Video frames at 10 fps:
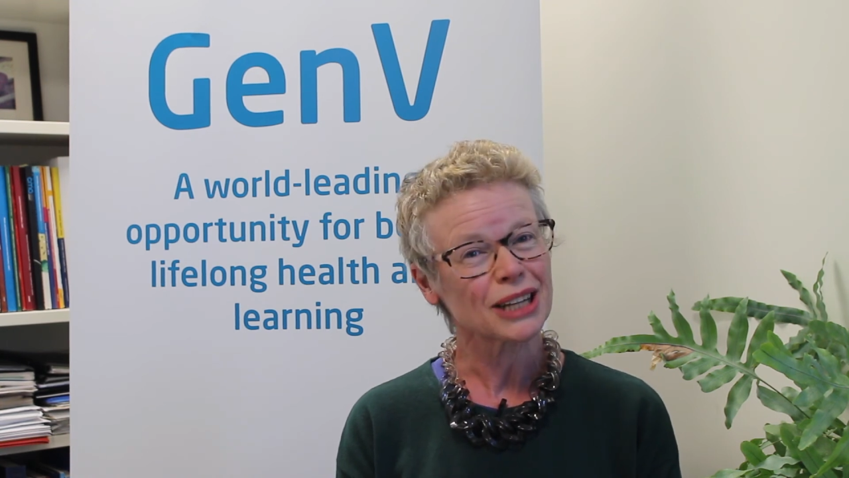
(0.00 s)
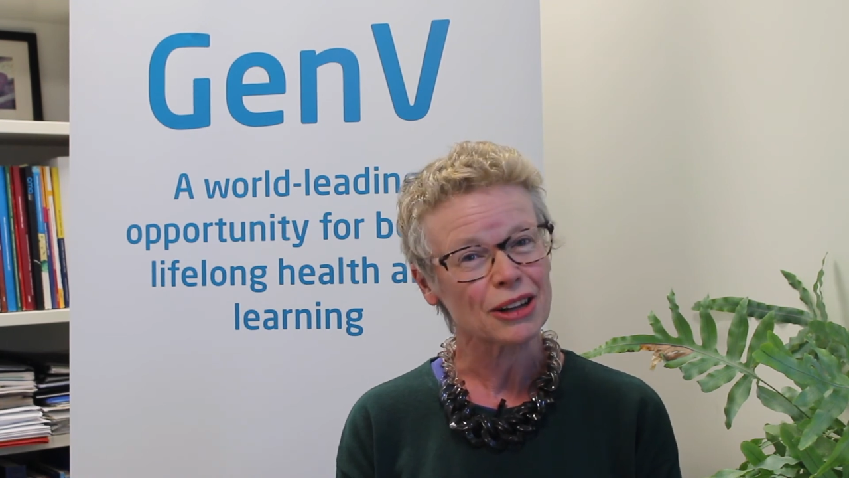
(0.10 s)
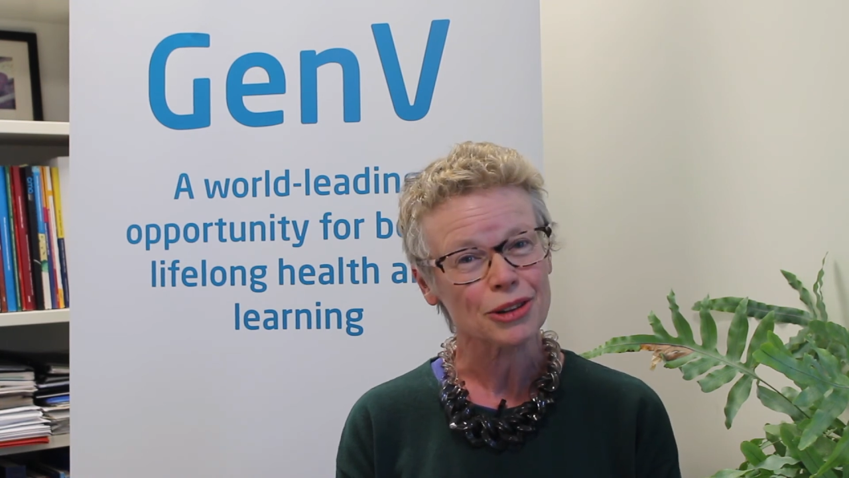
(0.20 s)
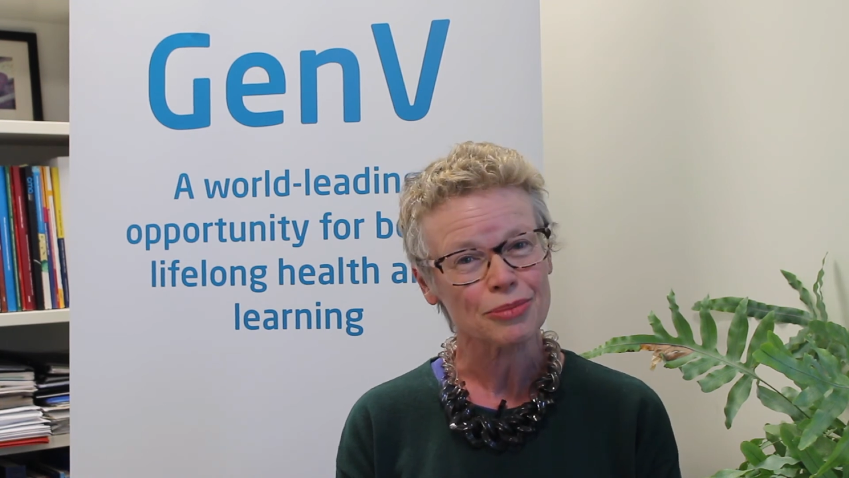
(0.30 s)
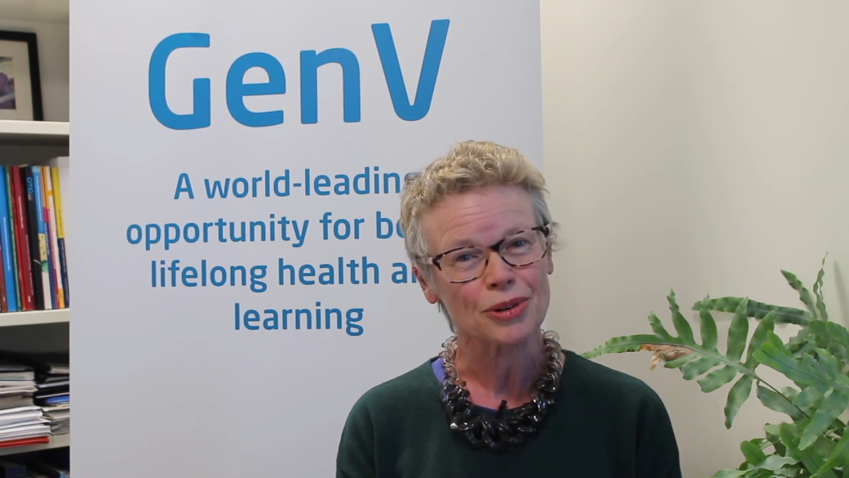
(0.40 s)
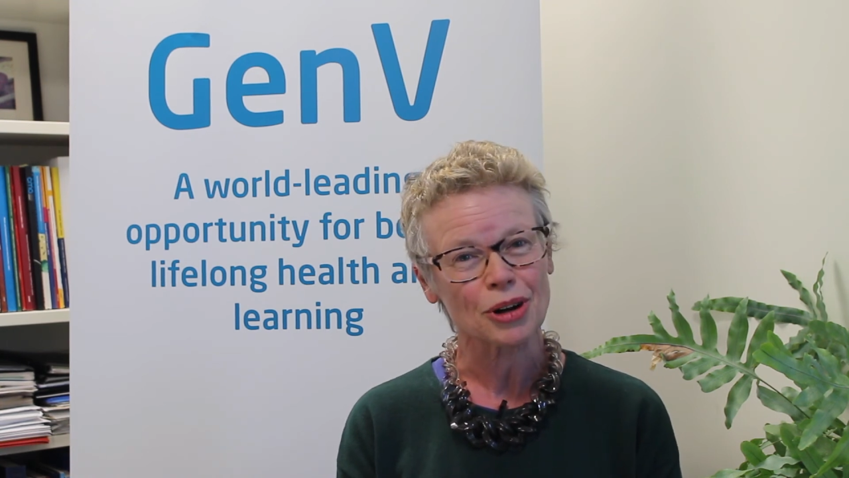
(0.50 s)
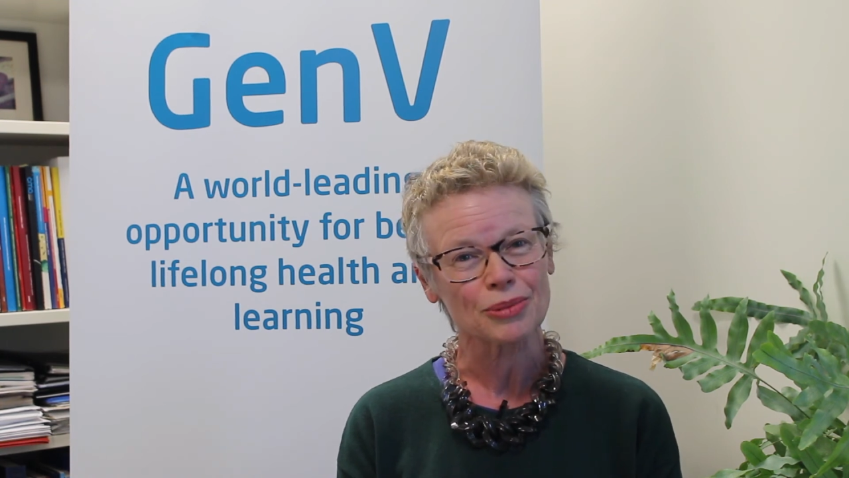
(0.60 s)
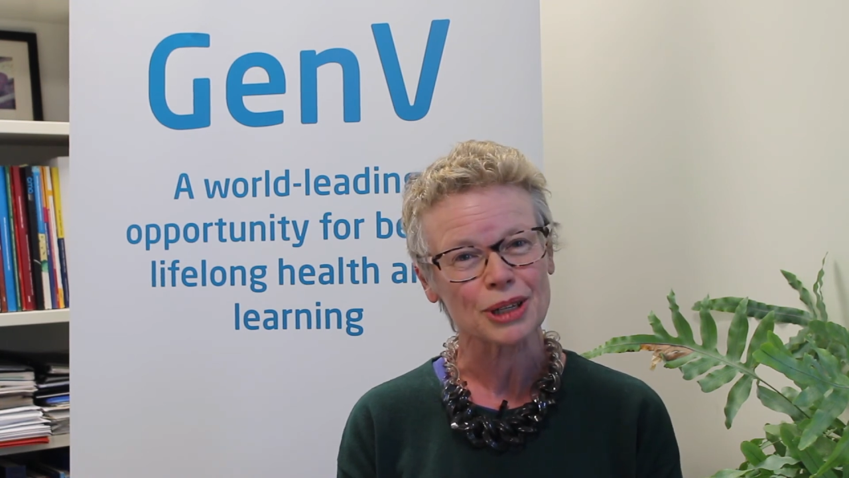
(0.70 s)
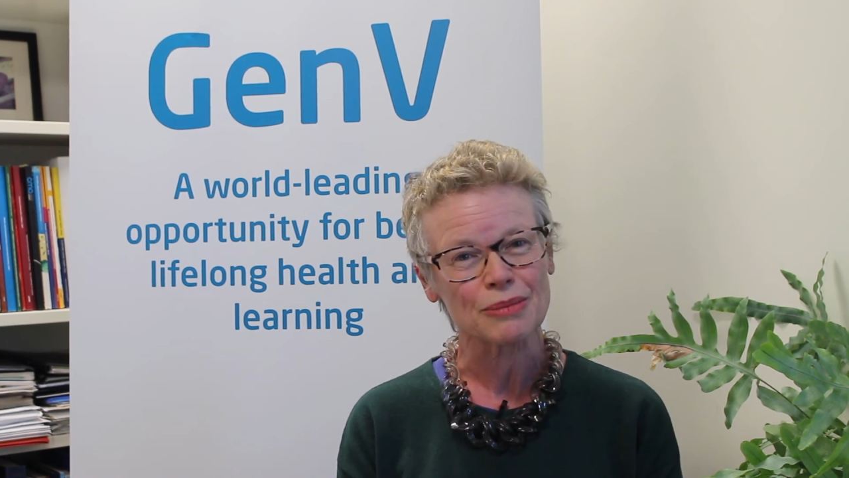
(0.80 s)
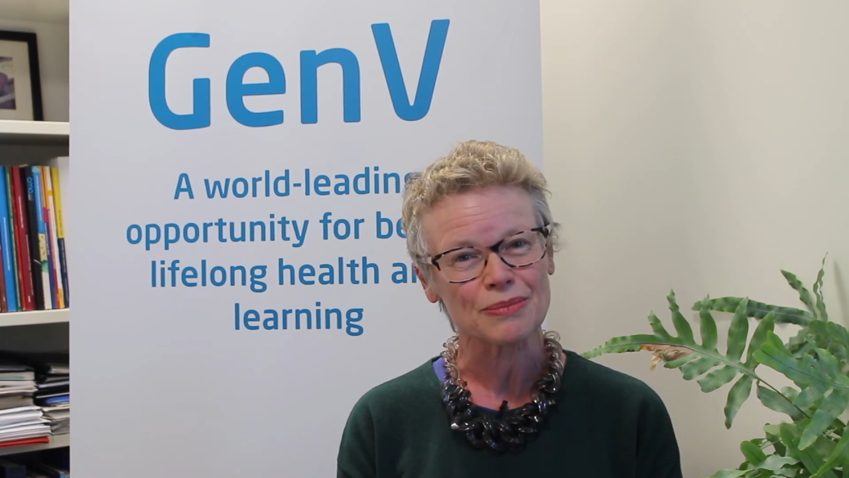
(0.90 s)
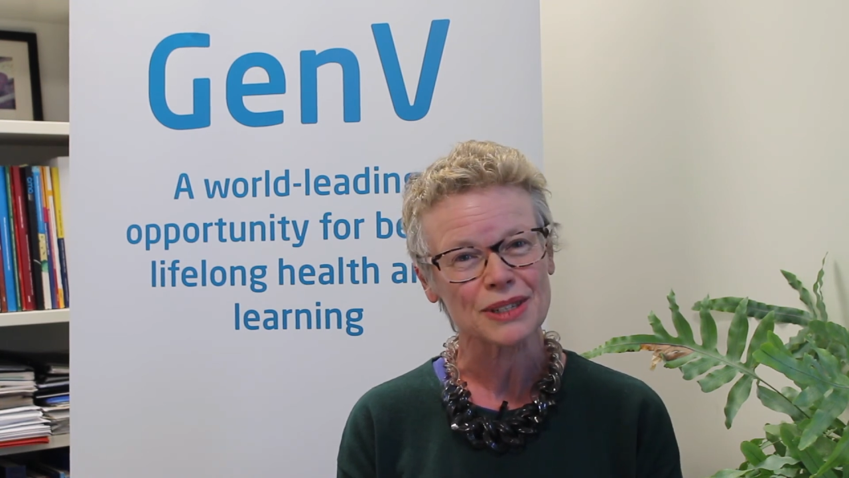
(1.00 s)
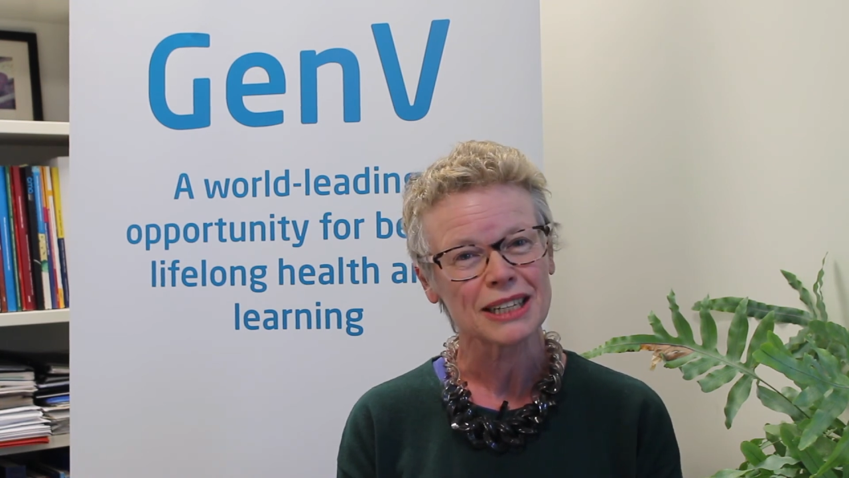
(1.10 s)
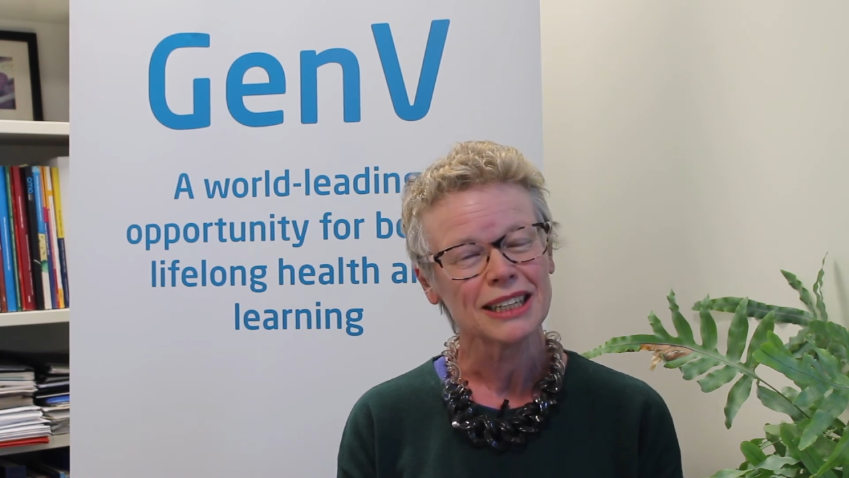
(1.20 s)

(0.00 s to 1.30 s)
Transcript: health problems.